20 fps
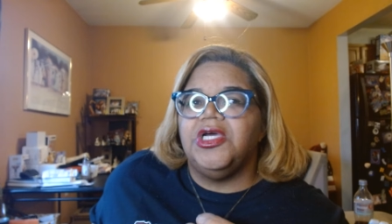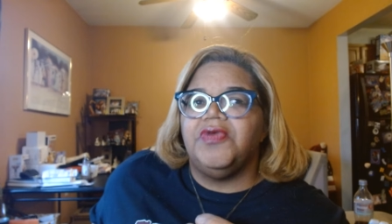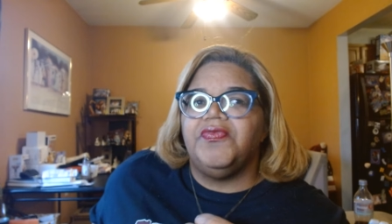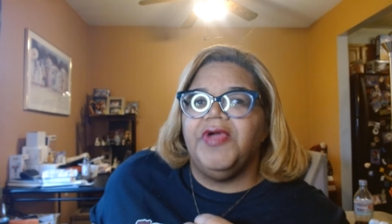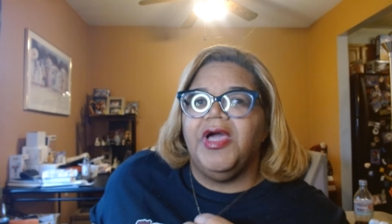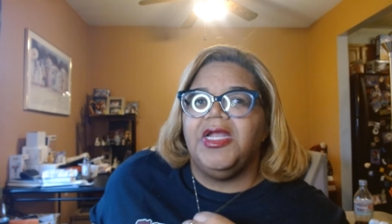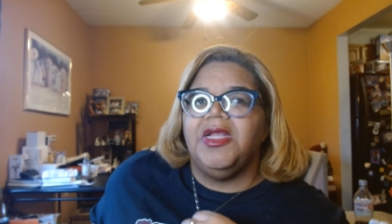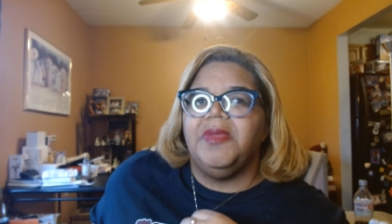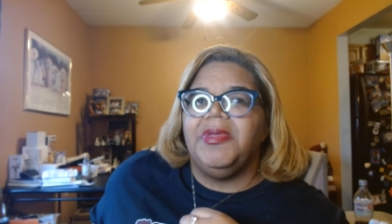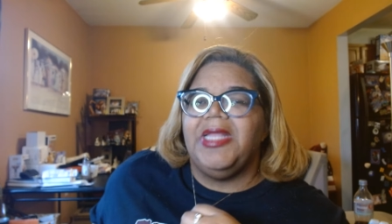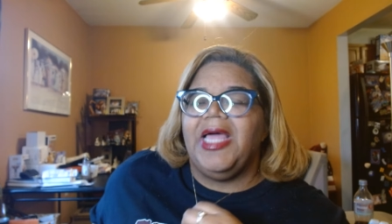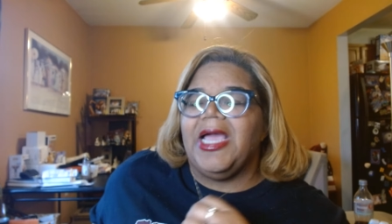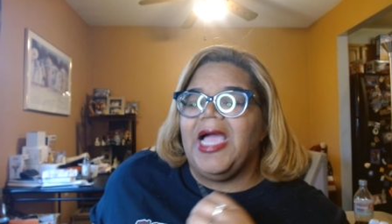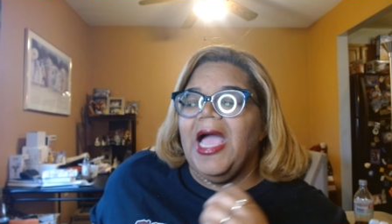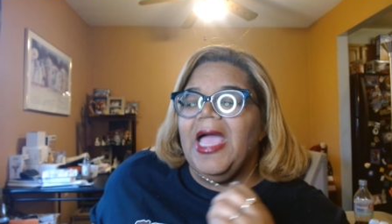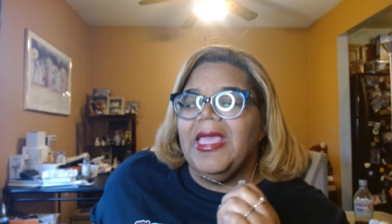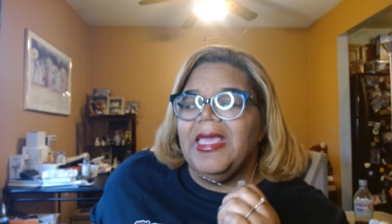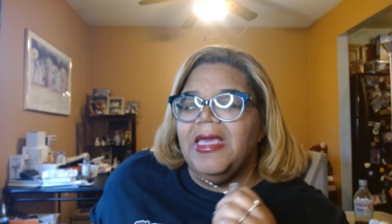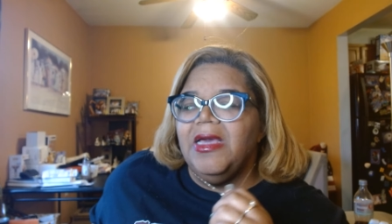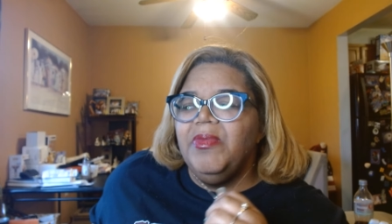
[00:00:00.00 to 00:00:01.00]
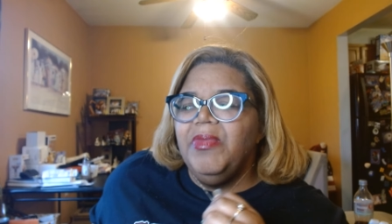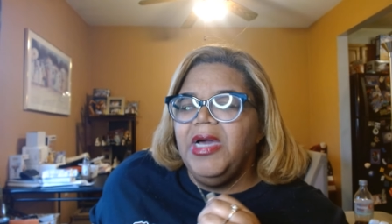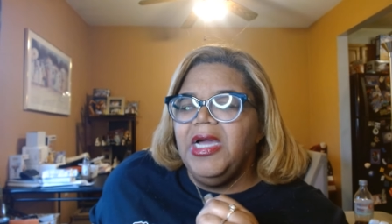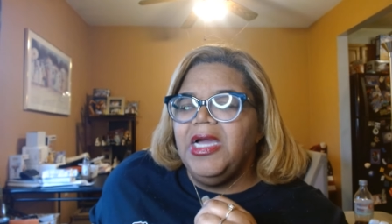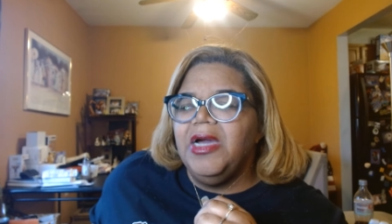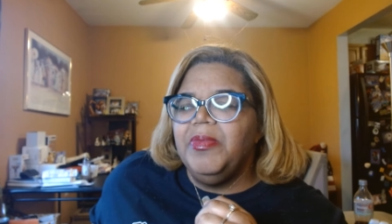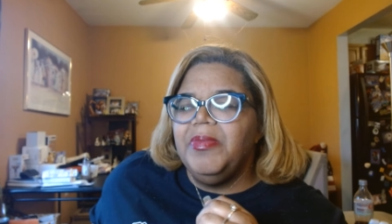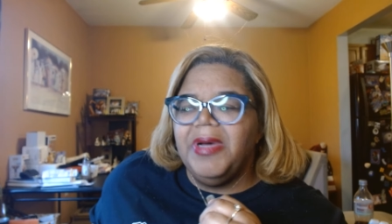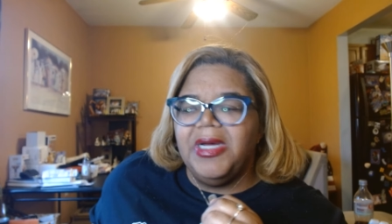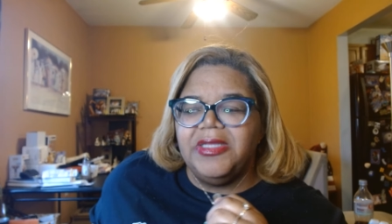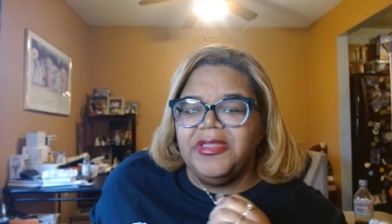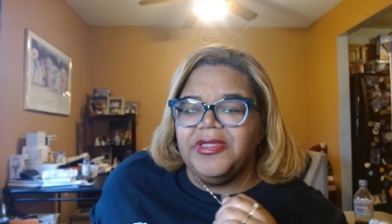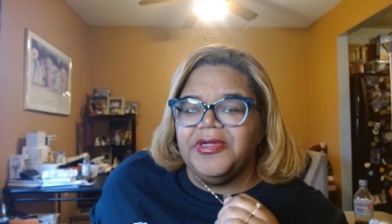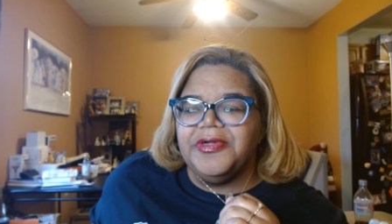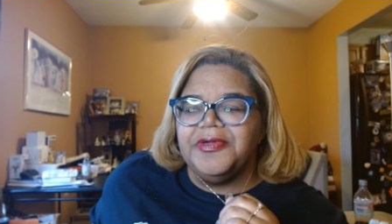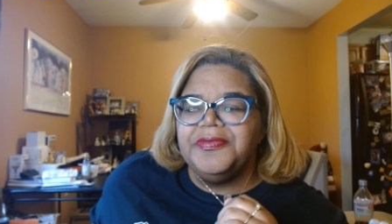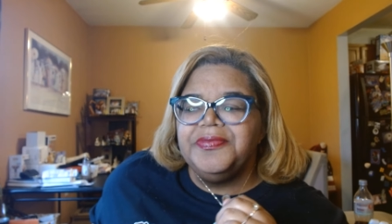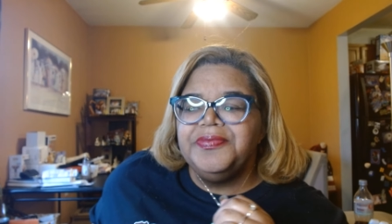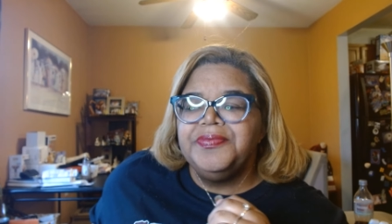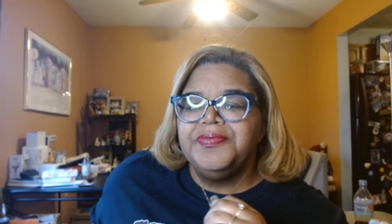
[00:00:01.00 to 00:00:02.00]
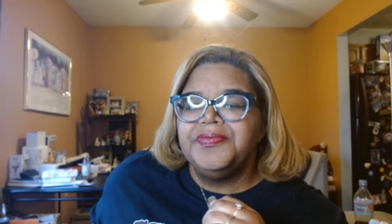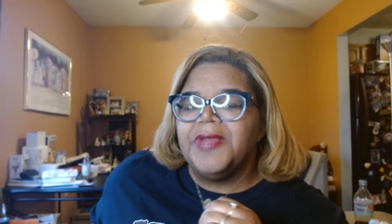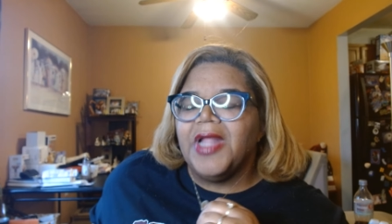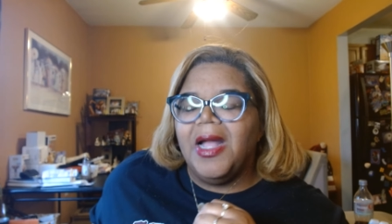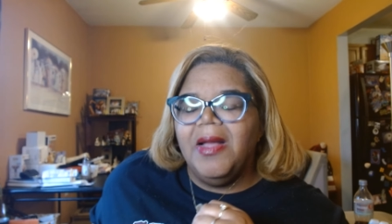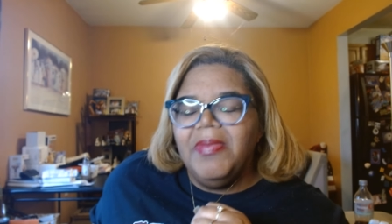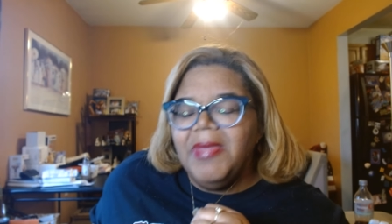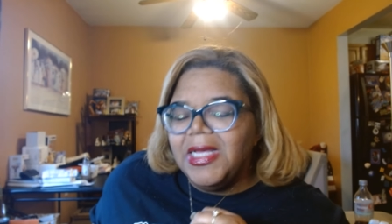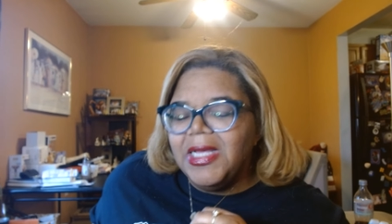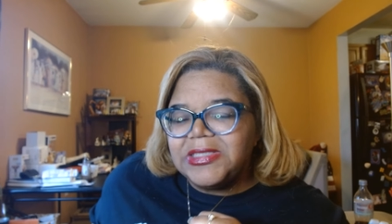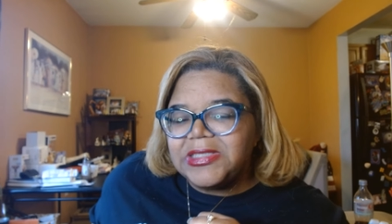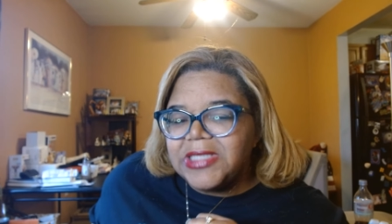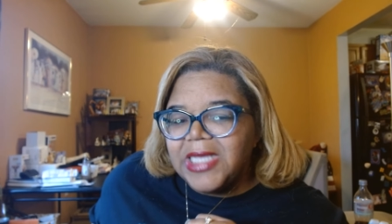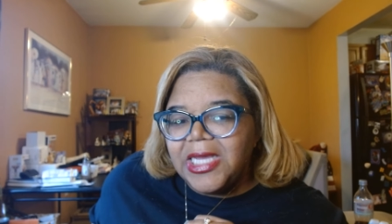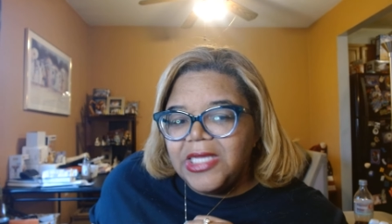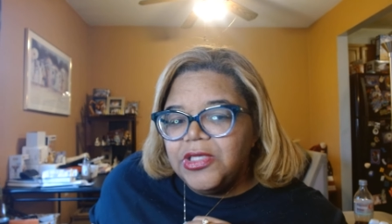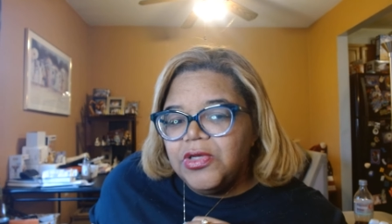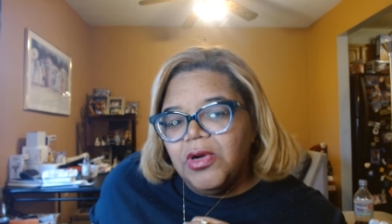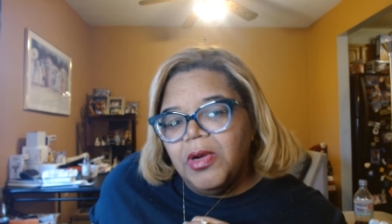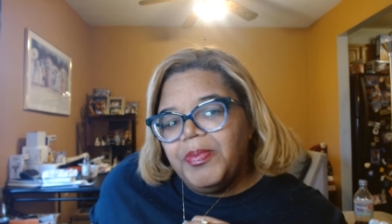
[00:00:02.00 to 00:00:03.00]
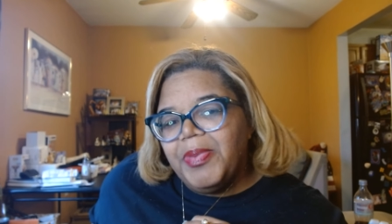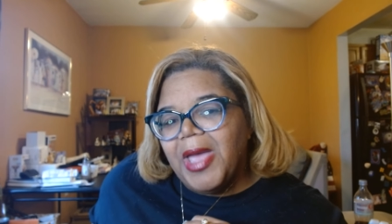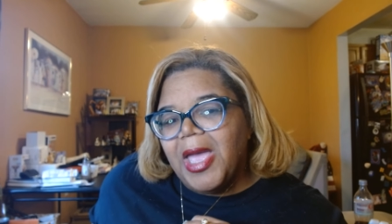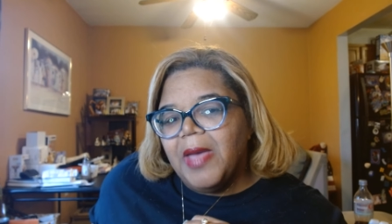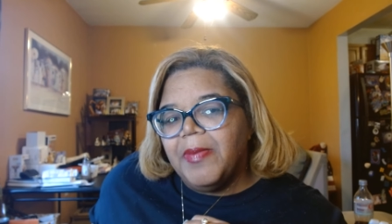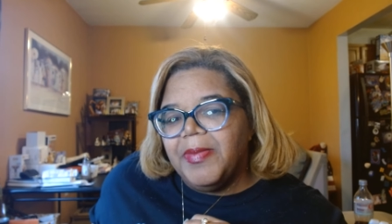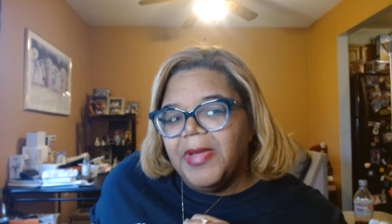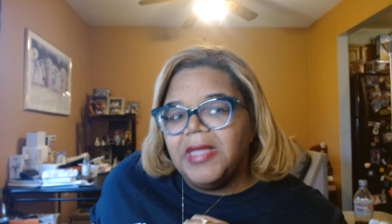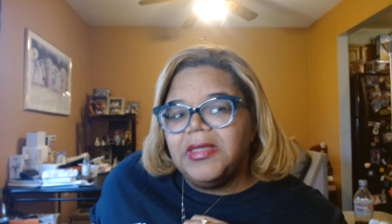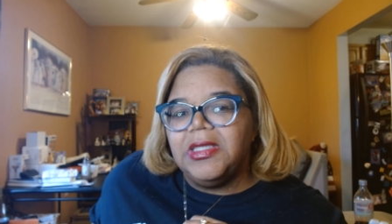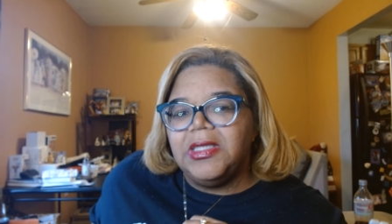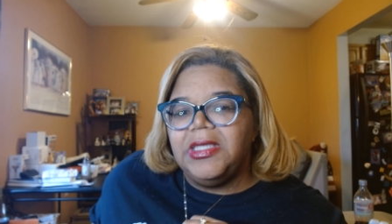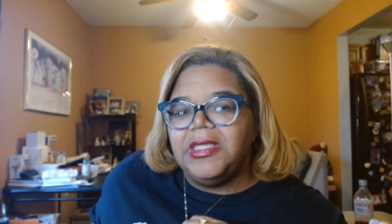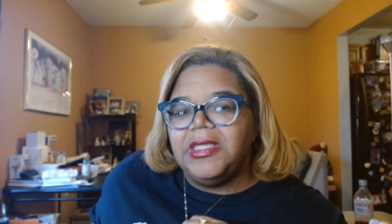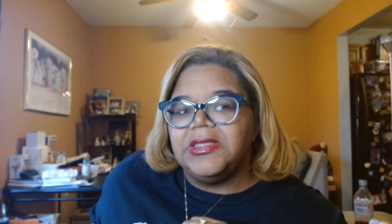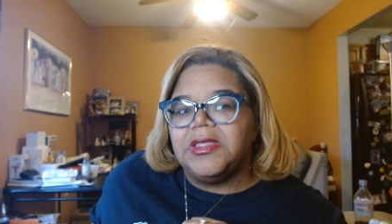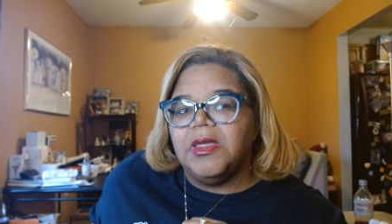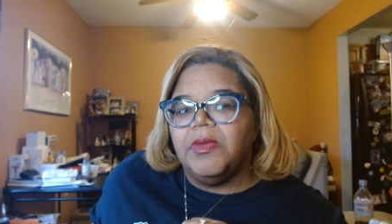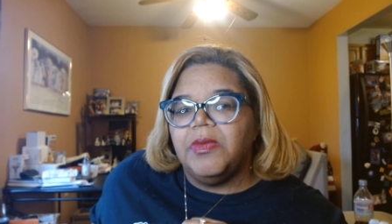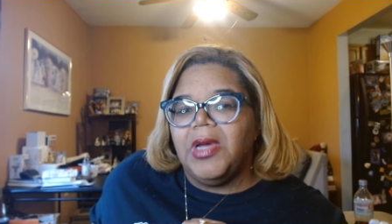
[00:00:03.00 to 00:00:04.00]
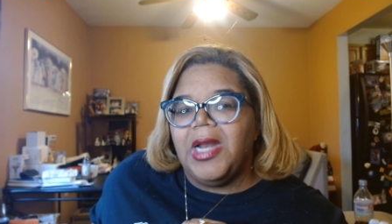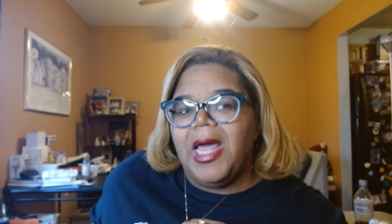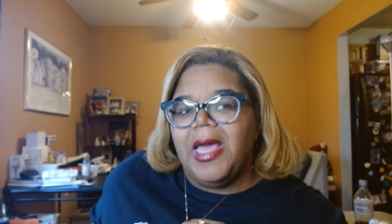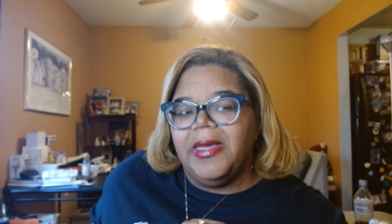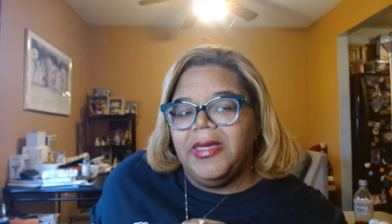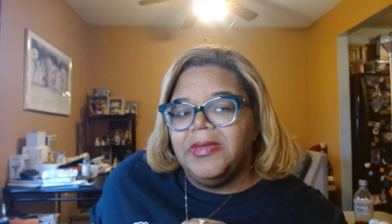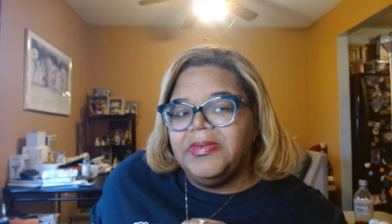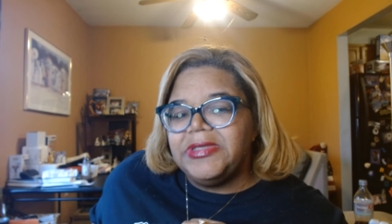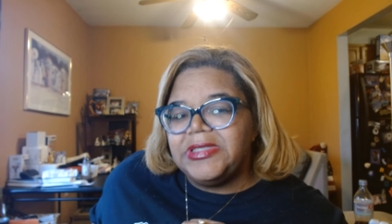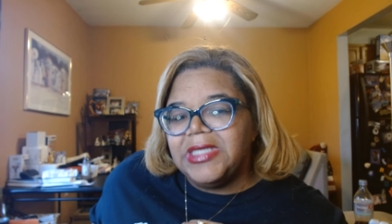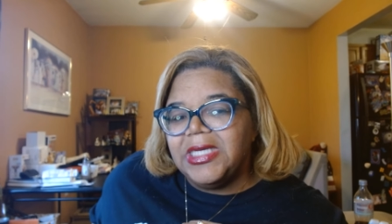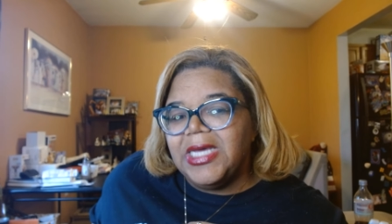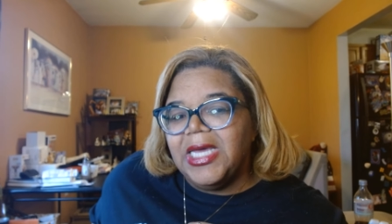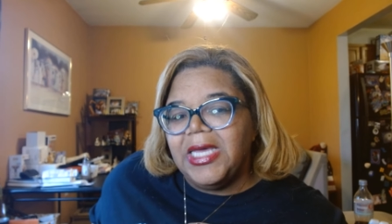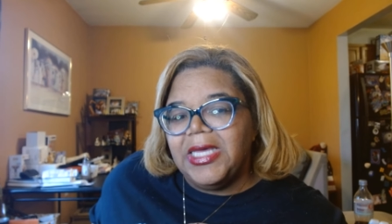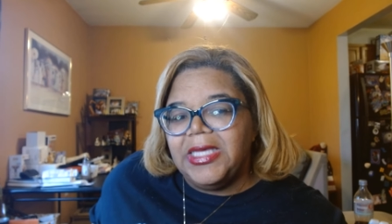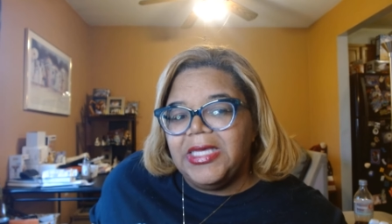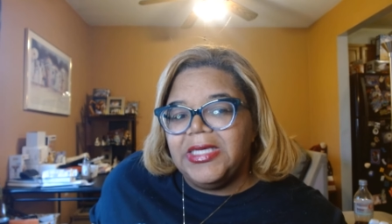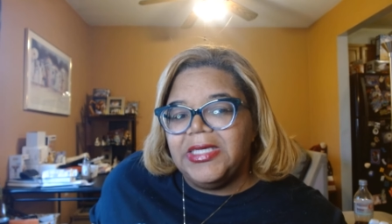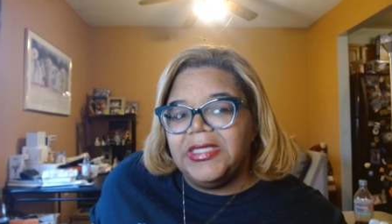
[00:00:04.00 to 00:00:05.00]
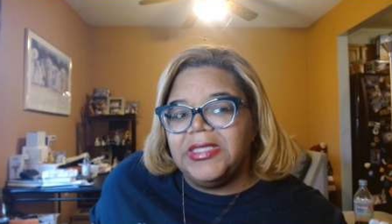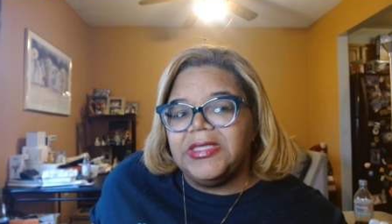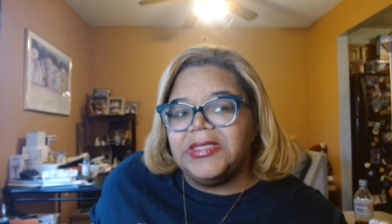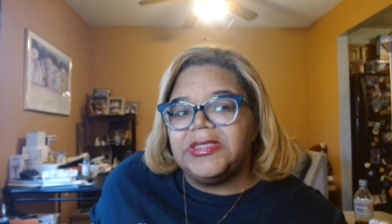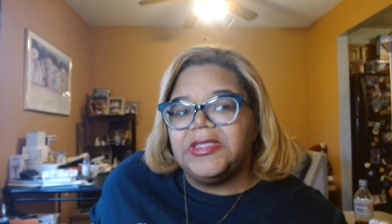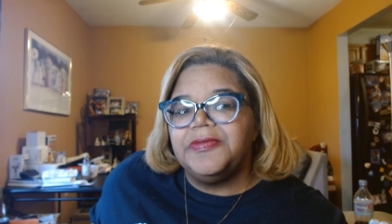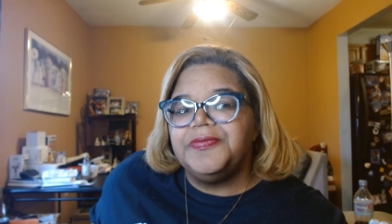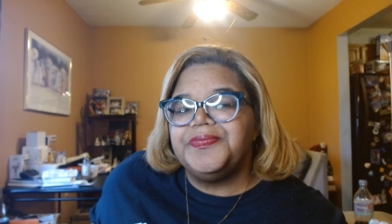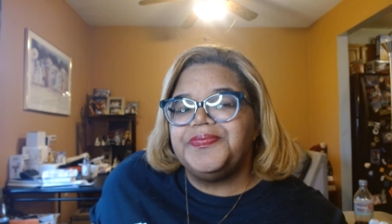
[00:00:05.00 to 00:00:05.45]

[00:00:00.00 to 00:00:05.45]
around and be like, I am a good mother. I'm not saying you're a bad mother, Lisa, but what I am saying is